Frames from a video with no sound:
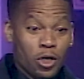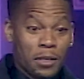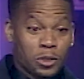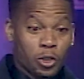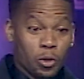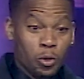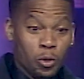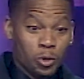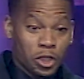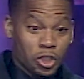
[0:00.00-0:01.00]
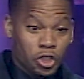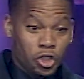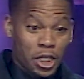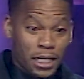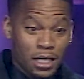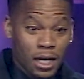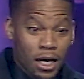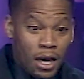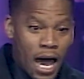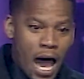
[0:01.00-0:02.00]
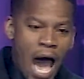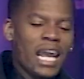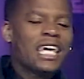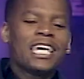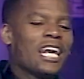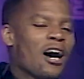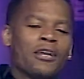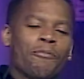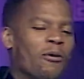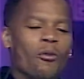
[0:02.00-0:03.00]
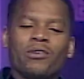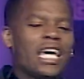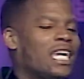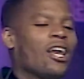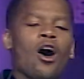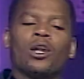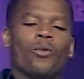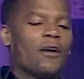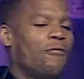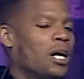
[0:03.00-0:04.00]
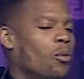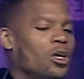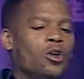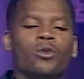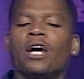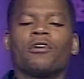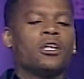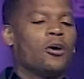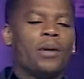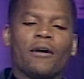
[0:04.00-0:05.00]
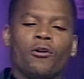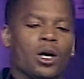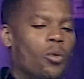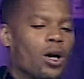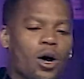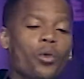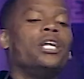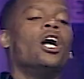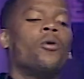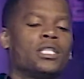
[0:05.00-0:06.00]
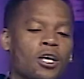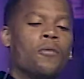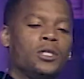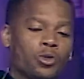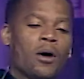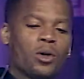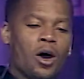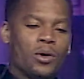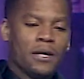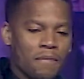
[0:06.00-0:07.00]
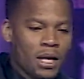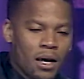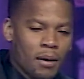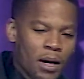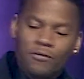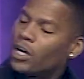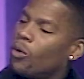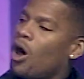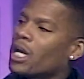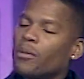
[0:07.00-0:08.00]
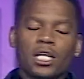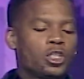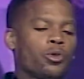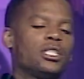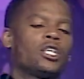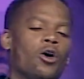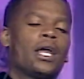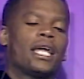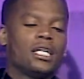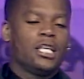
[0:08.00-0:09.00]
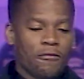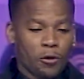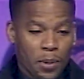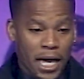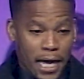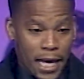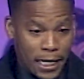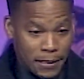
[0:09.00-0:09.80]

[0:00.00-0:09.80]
up schools and shit. How they kill all them white folk at work? You'll never kill no black folk at work, because we know when it's gonna be trouble, don't we? Motherfucker walk in with a trench coat and a duffel bag.